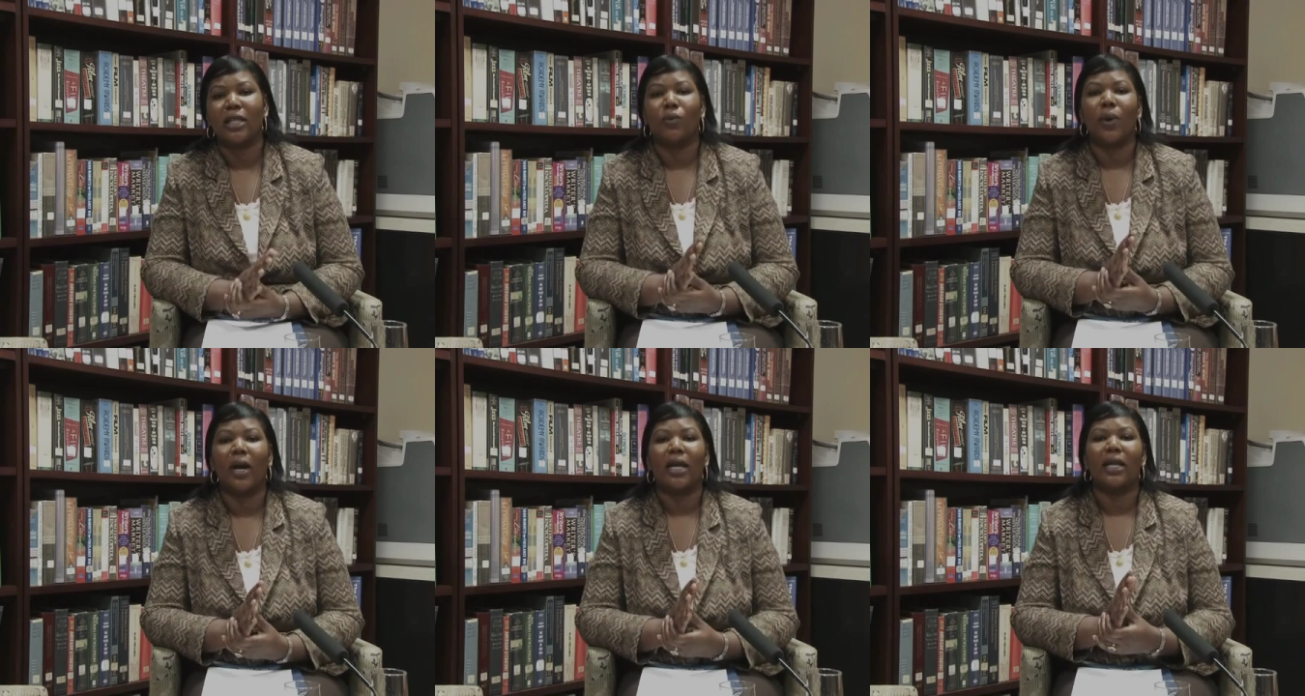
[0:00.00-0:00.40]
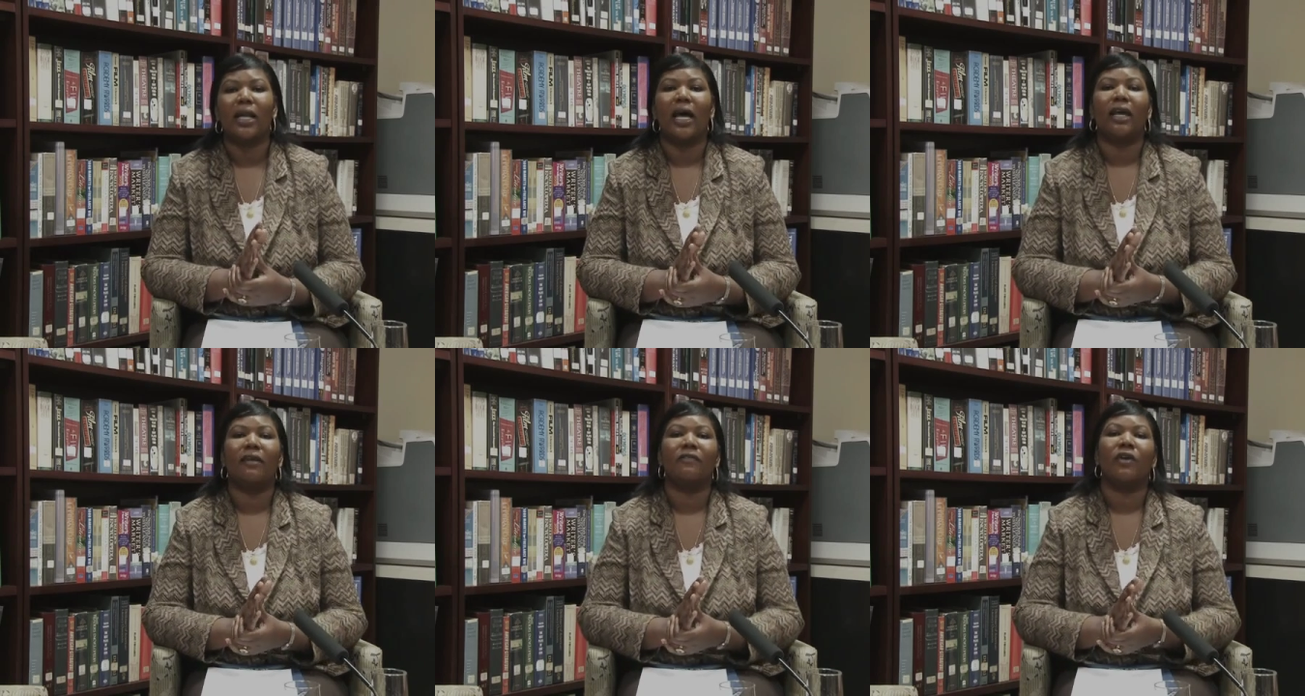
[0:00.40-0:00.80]
the
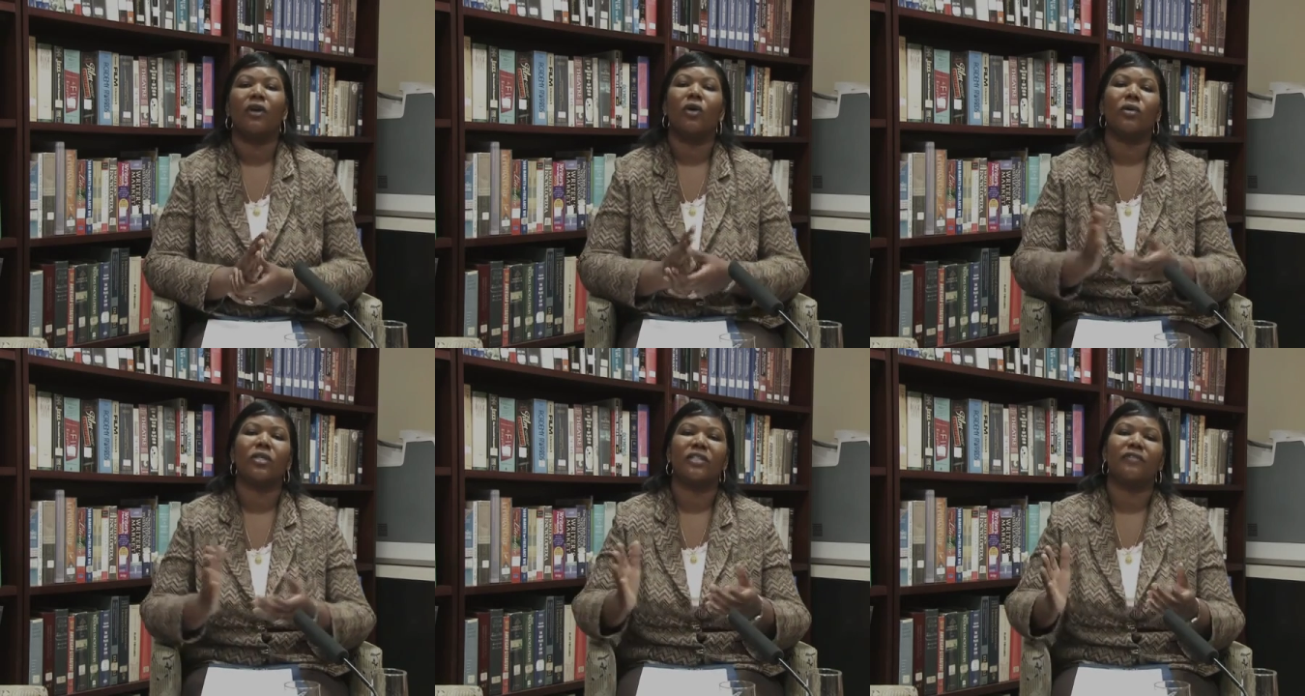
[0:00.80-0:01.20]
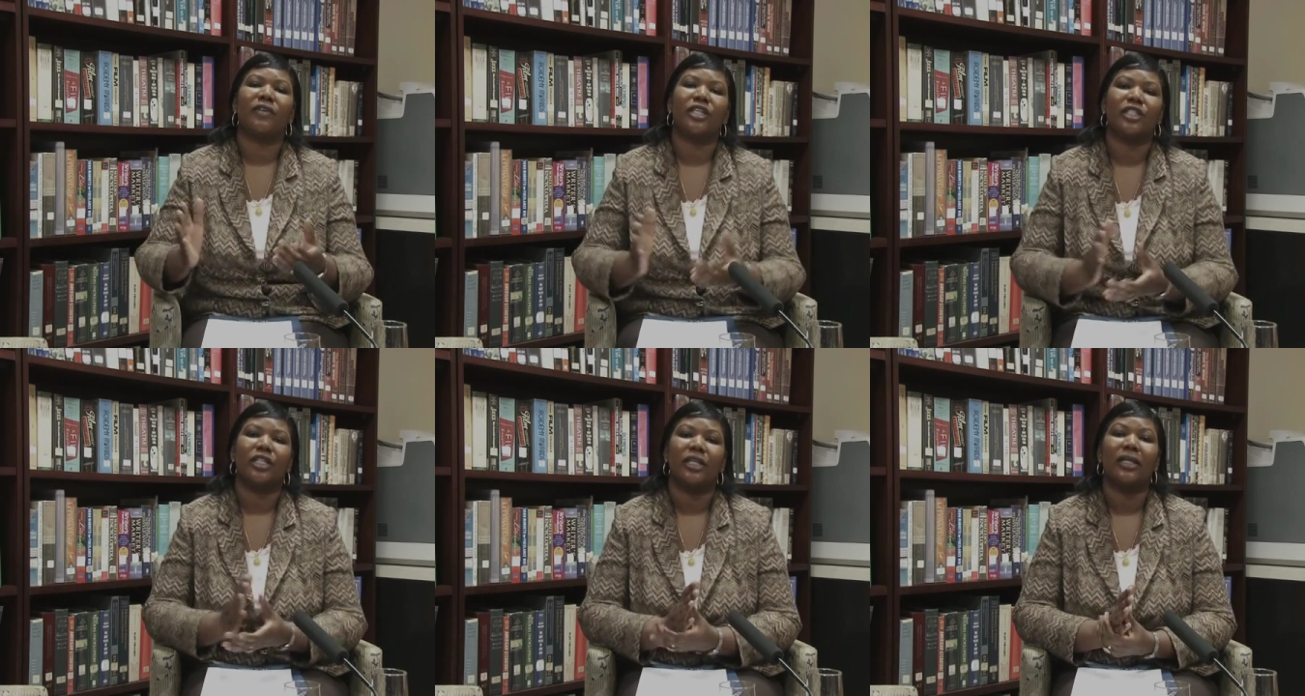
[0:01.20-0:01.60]
wildlife
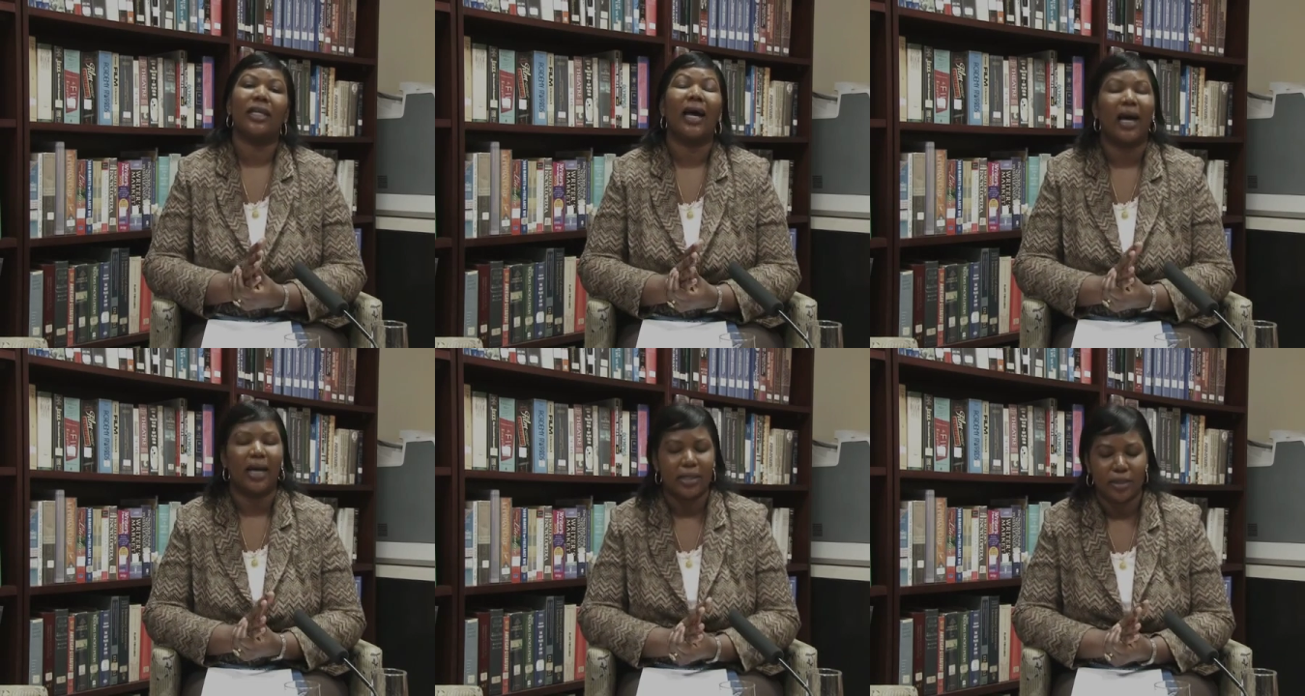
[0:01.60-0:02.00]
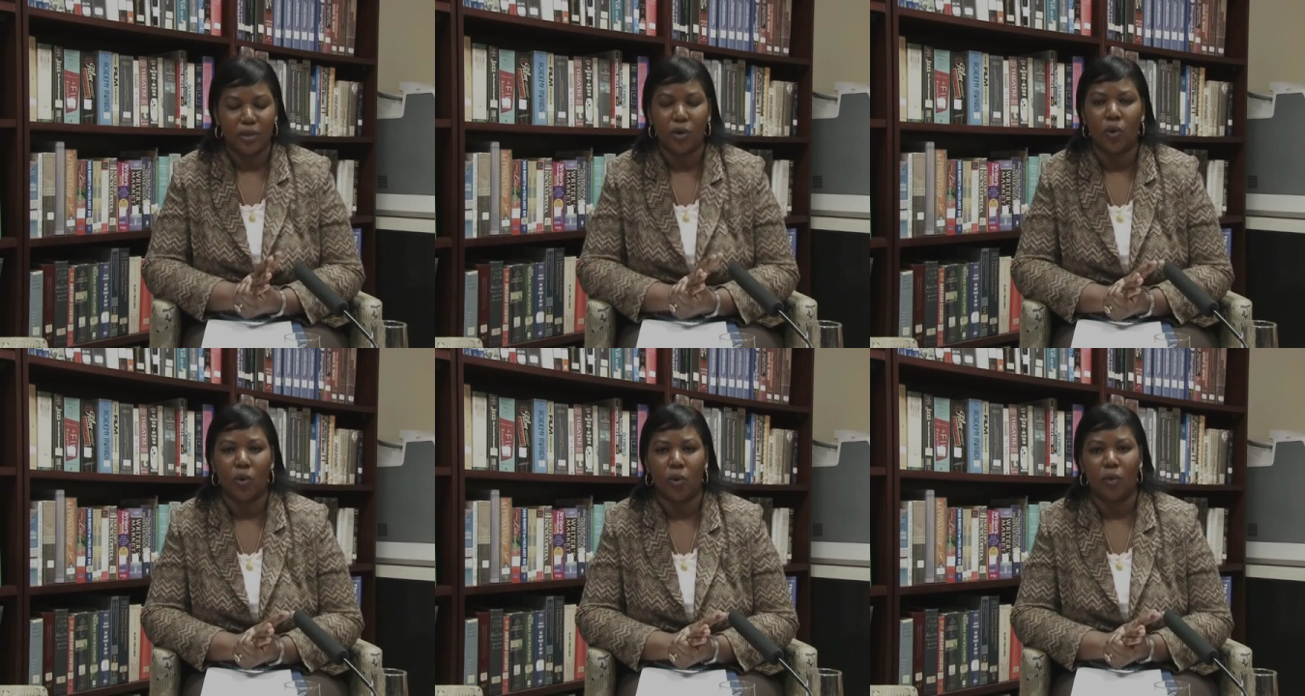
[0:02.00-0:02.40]
conservation as a
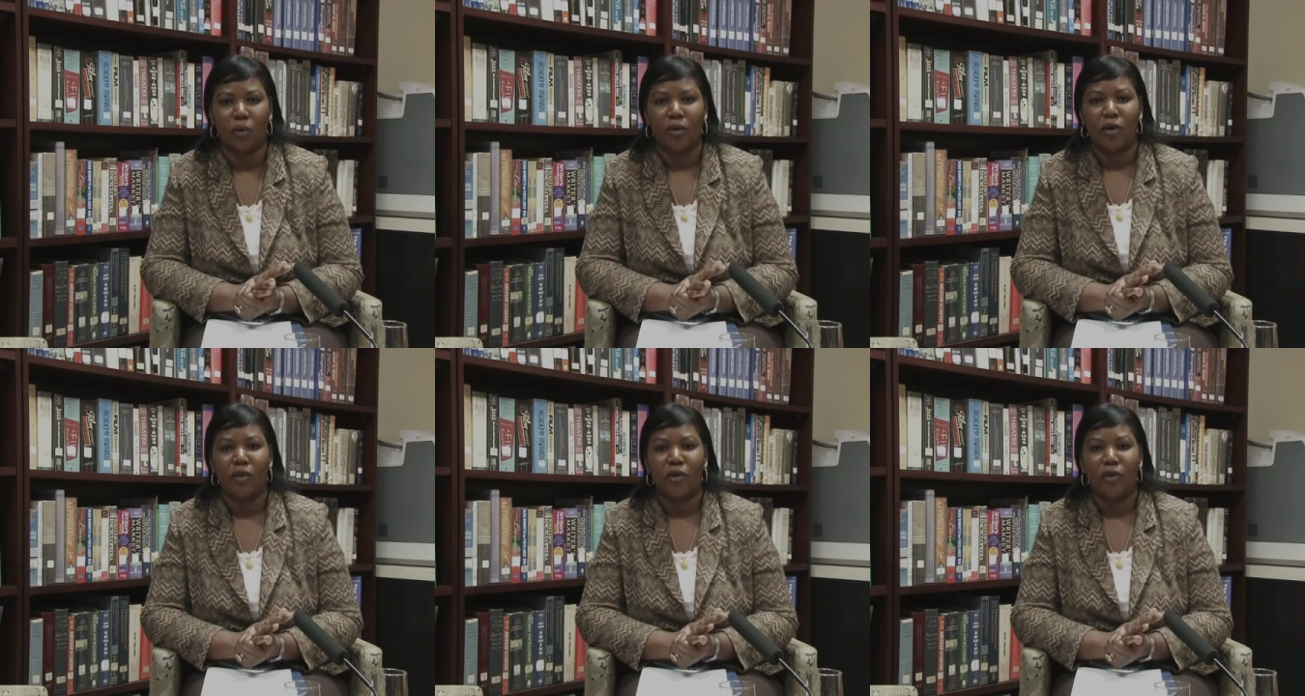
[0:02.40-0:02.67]
whole.